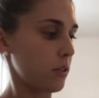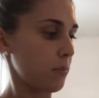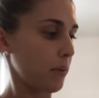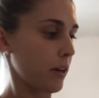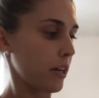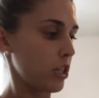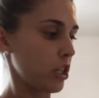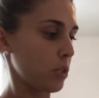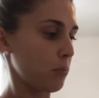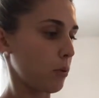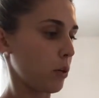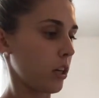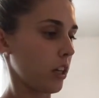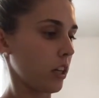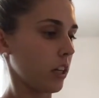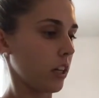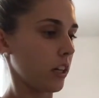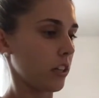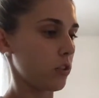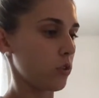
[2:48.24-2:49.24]
by just
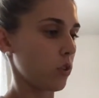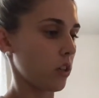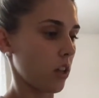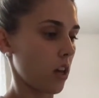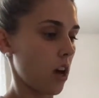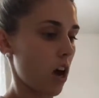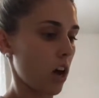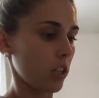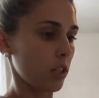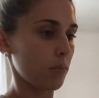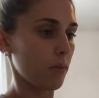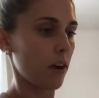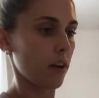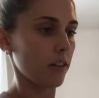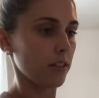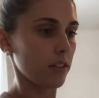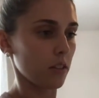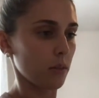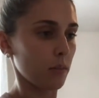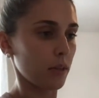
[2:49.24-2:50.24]
putting like sort of the hot
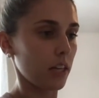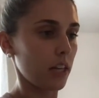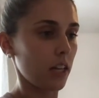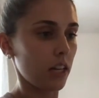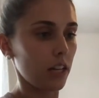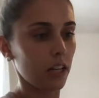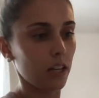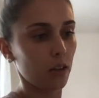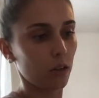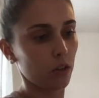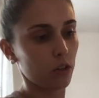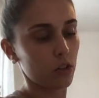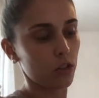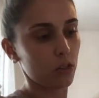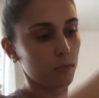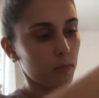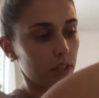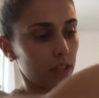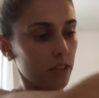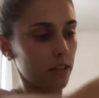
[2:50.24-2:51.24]
spots in the beginning, it'll
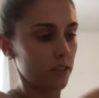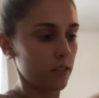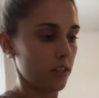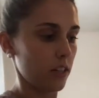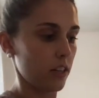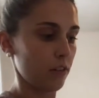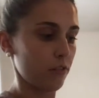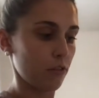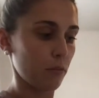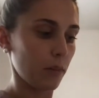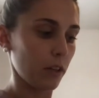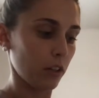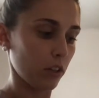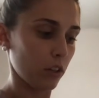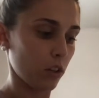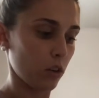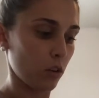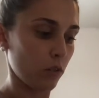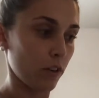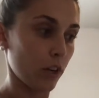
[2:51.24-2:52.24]
just be easier for me to
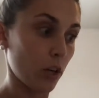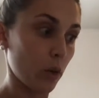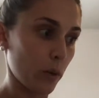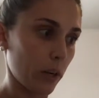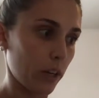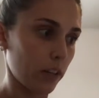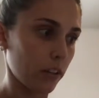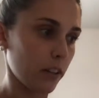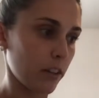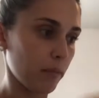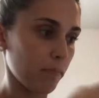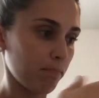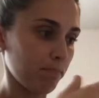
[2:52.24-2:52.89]
look over quickly.